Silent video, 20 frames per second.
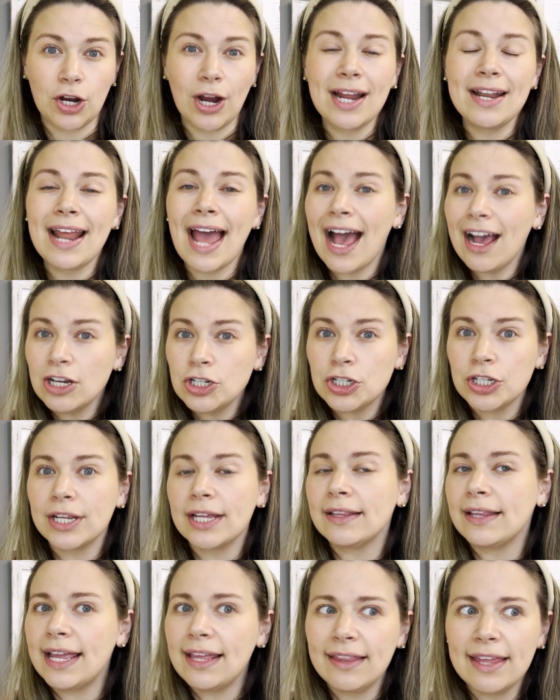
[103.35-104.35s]
And actually,
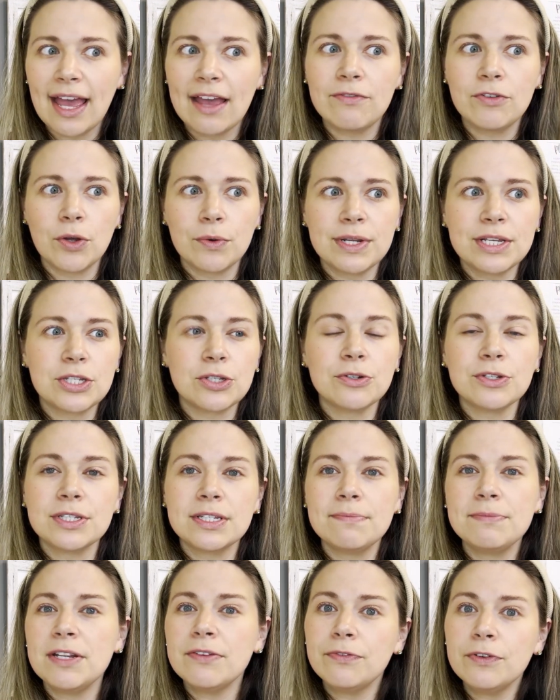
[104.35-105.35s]
lately I've noticed there's
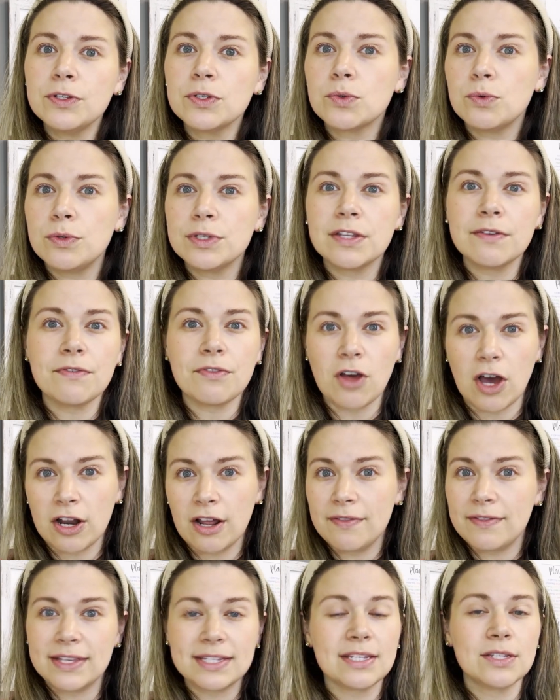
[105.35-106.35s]
some different schools of thought
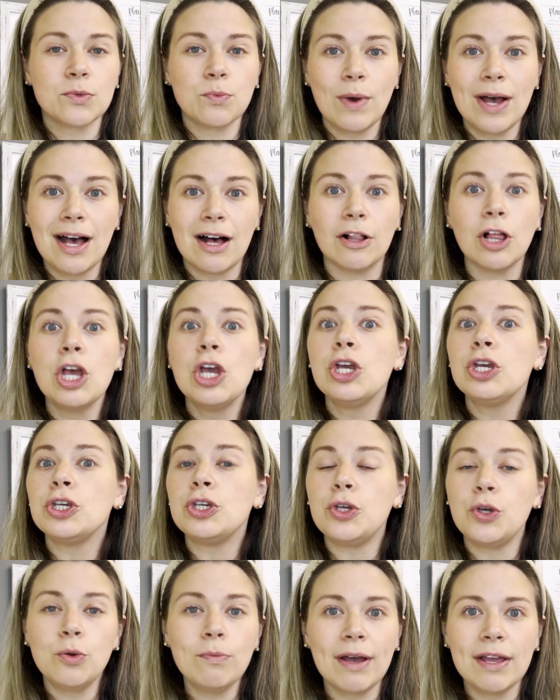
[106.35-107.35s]
on this as well.
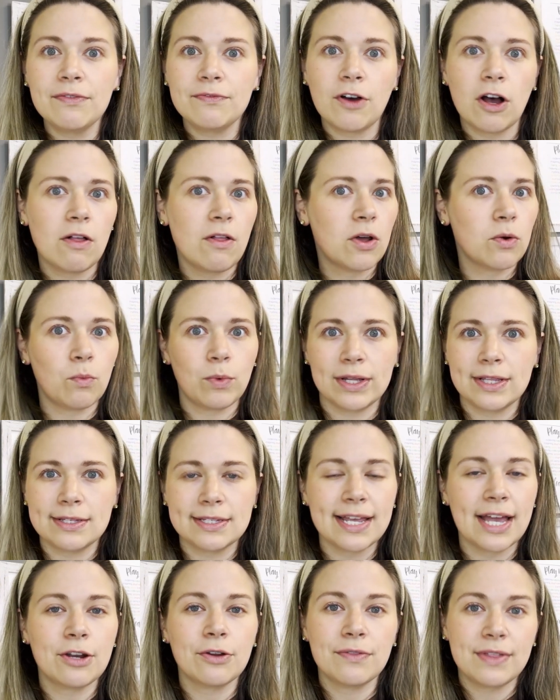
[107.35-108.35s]
You might fall on one
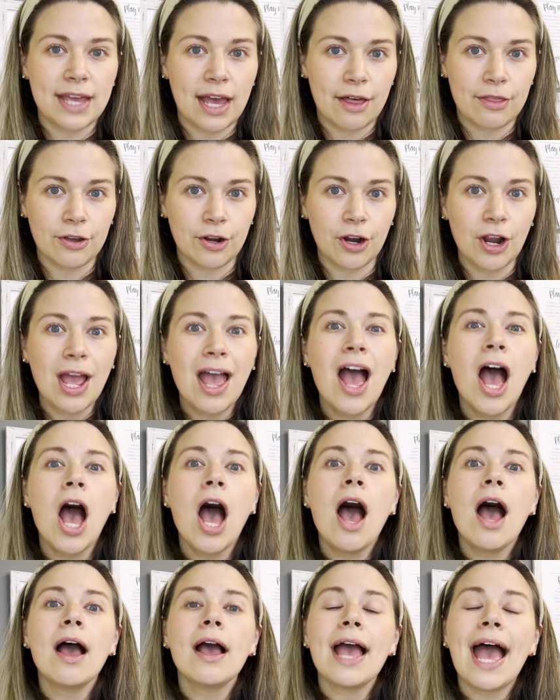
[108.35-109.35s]
side or the other.
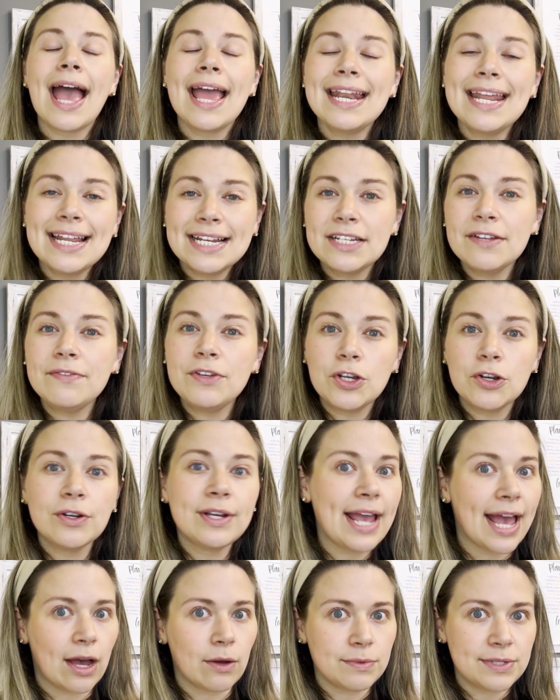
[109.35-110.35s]
An end of year
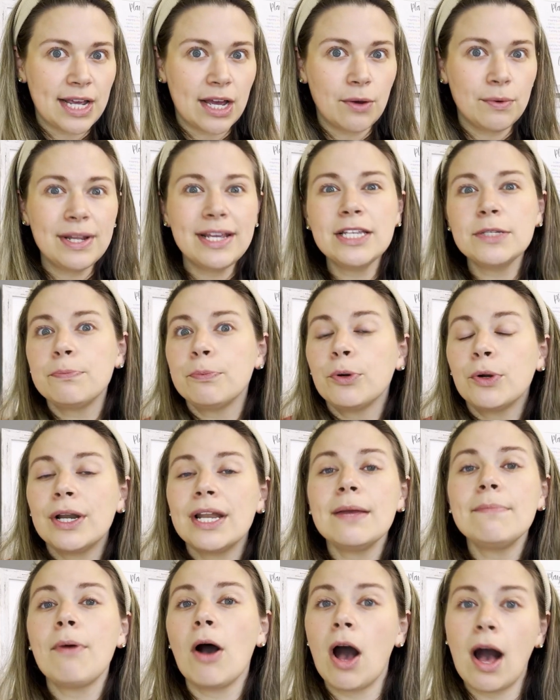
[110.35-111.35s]
countdown is pretty
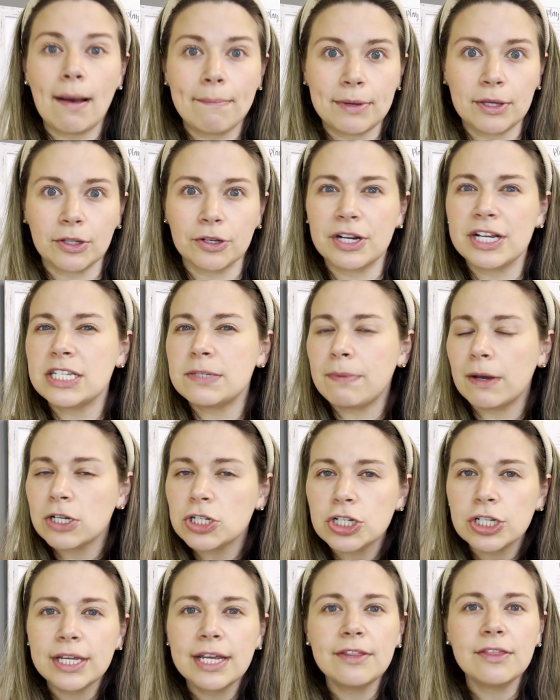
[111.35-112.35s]
popular,
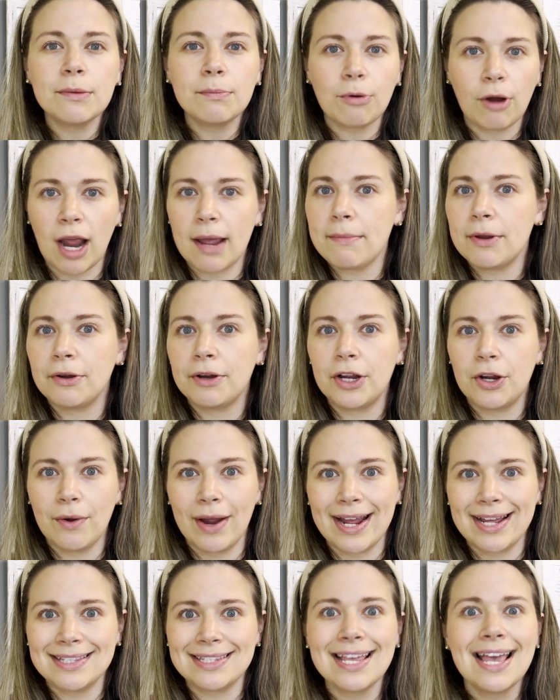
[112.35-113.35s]
especially in the primary
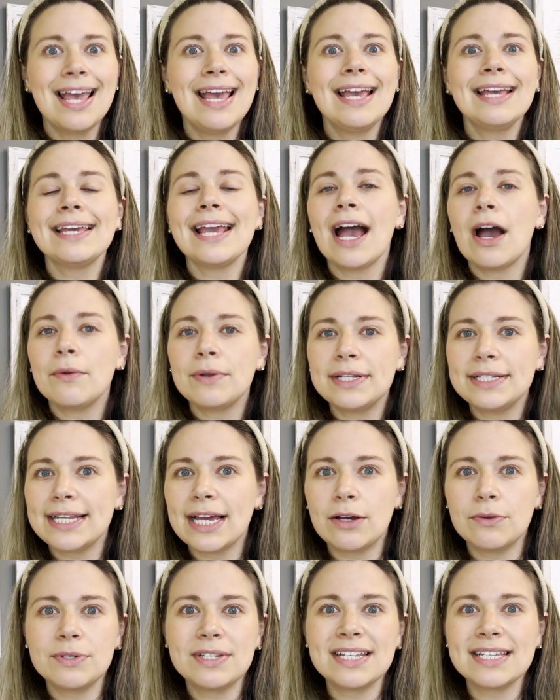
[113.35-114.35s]
grades, counting
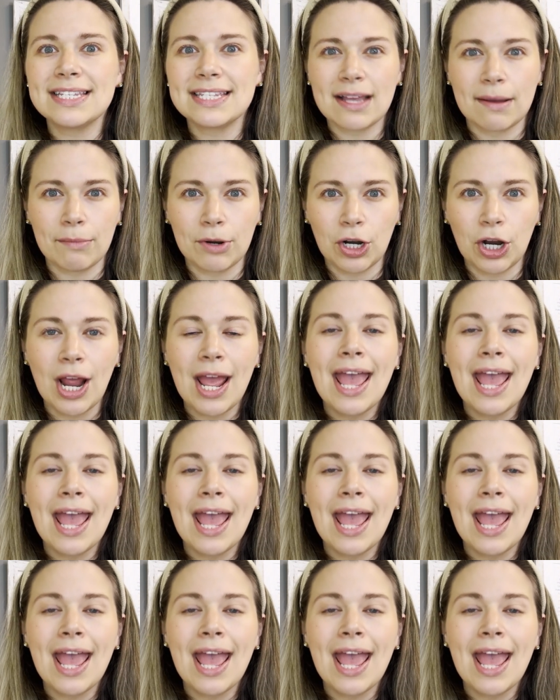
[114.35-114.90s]
down to summer.